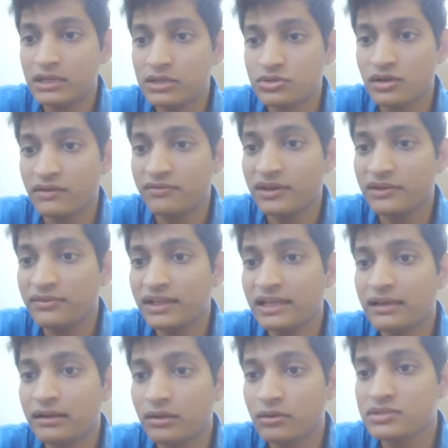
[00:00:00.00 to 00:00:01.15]
So if
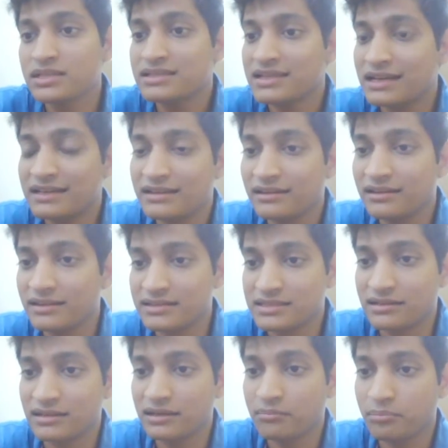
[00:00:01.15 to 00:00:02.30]
Nifty closes at a
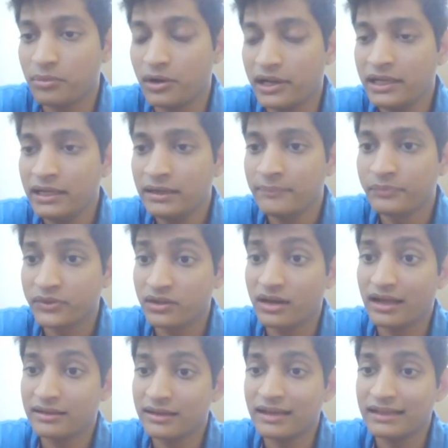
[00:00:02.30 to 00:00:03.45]
certain point,
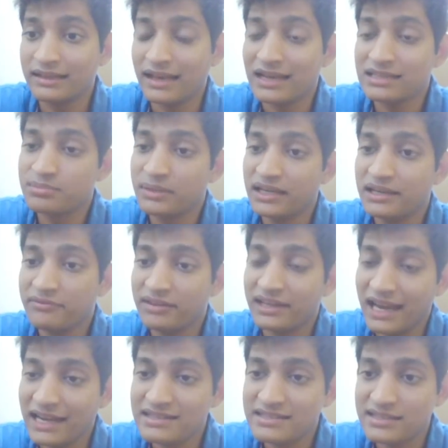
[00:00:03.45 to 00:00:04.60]
rather in the last minute, if it
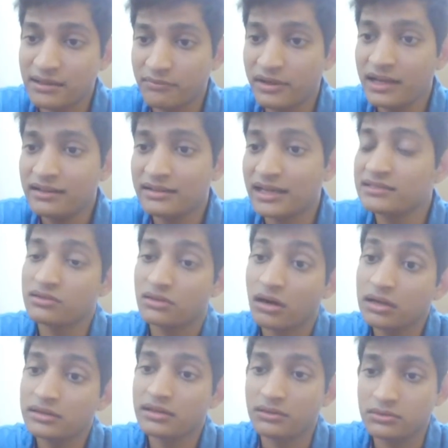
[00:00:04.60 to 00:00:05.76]
ends somewhere, that is
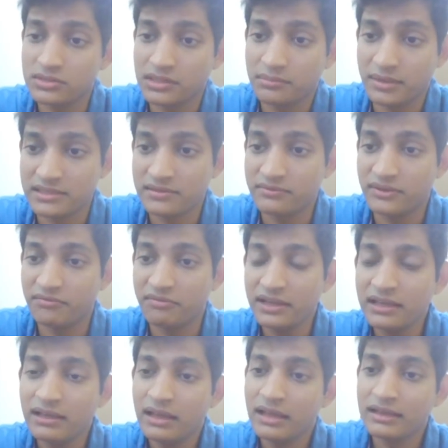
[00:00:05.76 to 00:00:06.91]
not the closing price of
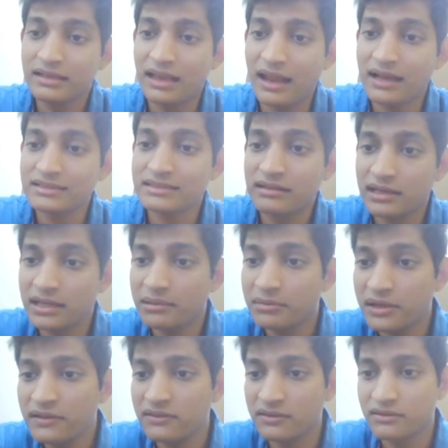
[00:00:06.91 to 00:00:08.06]
Nifty. The last 30
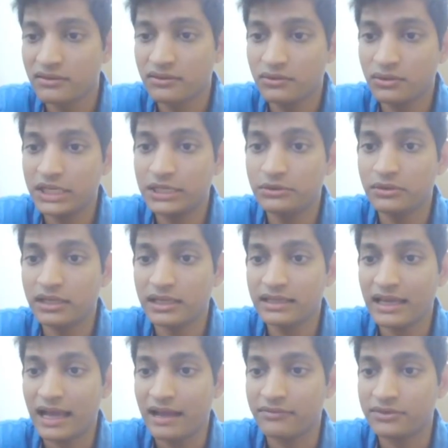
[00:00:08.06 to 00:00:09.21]
minutes, you need to take
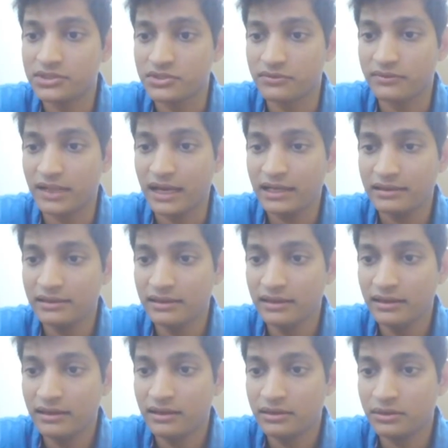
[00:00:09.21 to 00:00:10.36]
the average of that
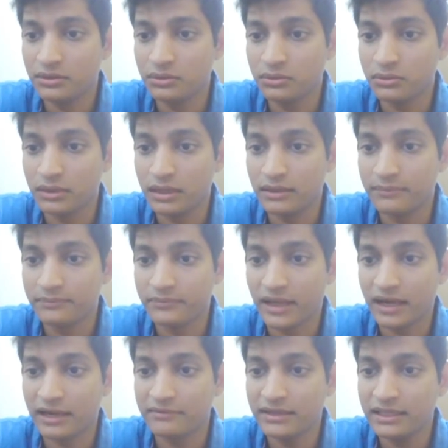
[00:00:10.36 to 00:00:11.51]
to
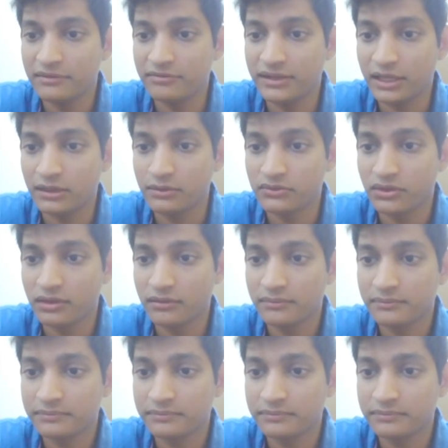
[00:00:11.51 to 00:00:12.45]
arrive at Nifty closing.